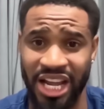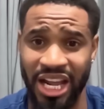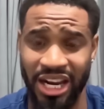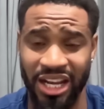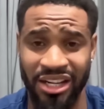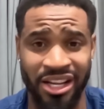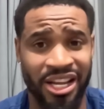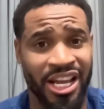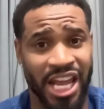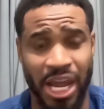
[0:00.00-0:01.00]
as Darius Slay
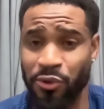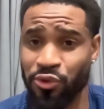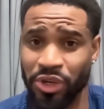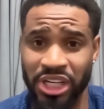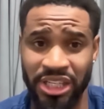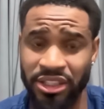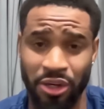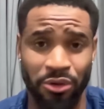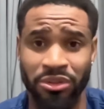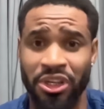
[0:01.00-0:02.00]
himself came out recently on his